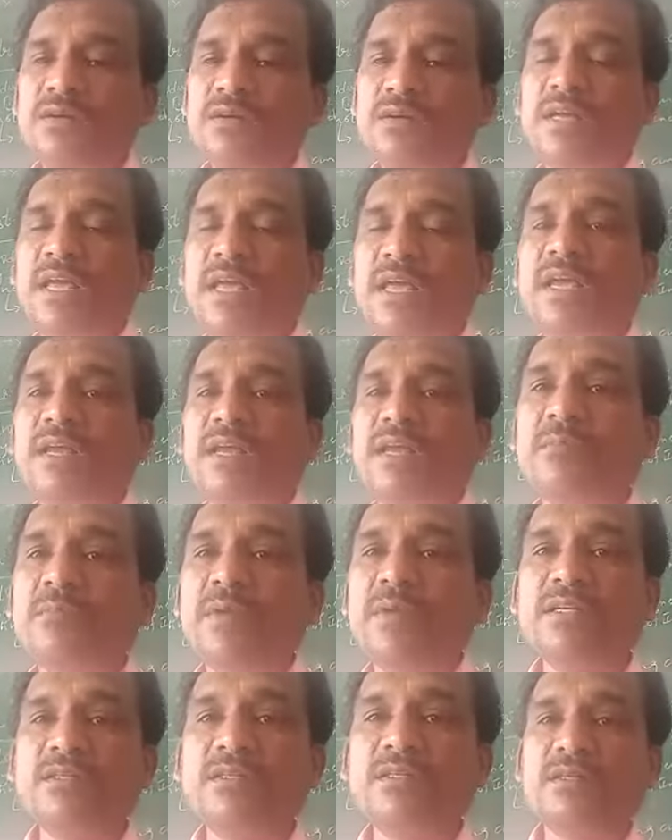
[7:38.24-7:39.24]
taken
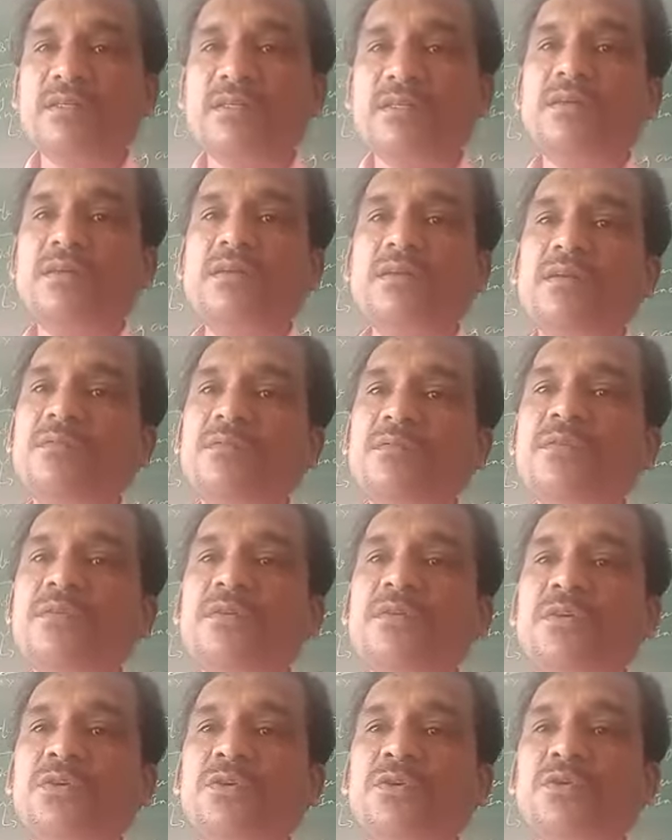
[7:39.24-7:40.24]
place
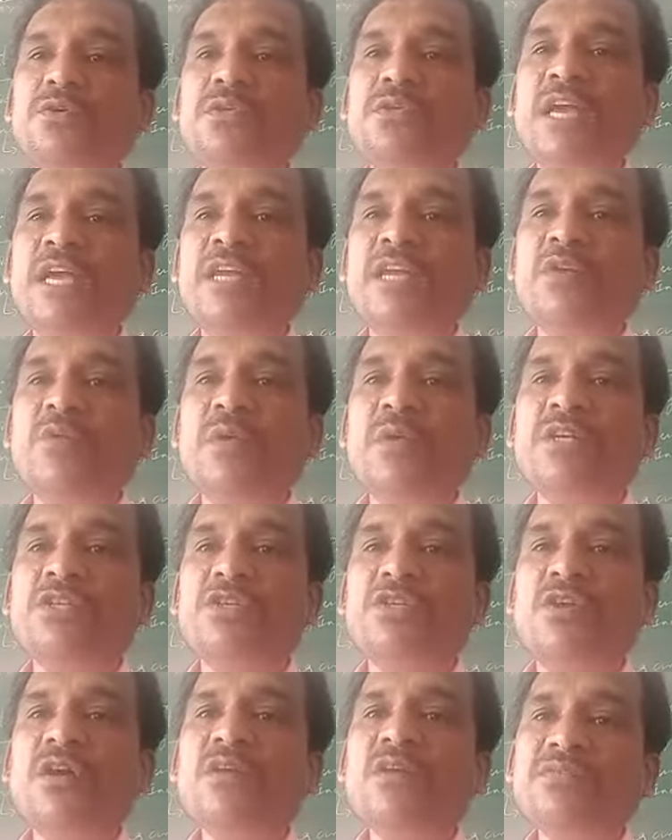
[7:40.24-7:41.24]
due to the
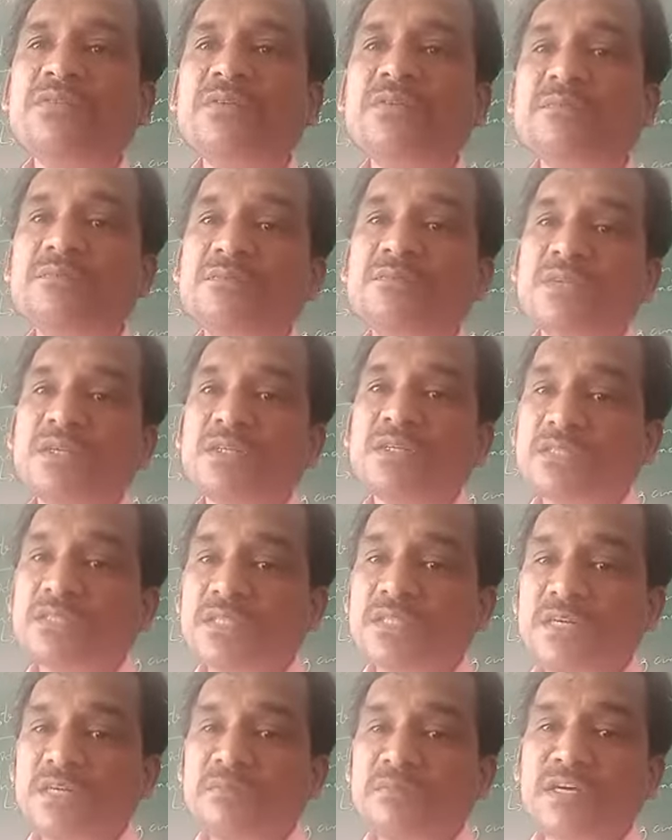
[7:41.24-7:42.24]
invention of
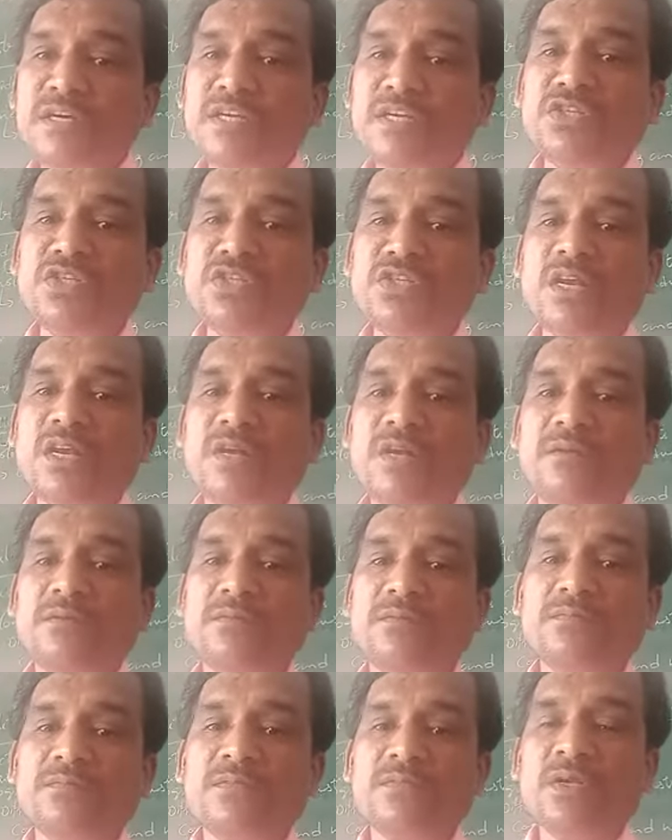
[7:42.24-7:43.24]
steam
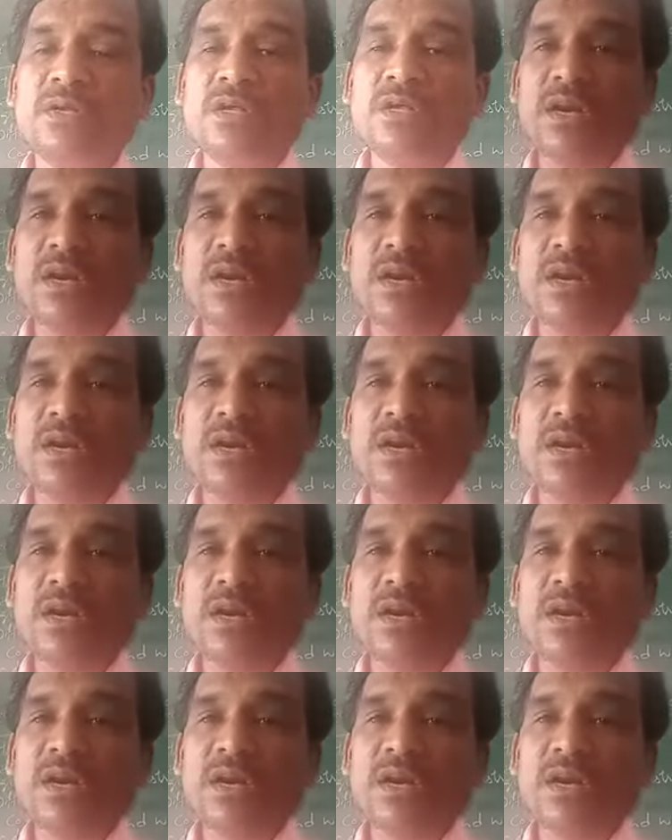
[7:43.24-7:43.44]
engine.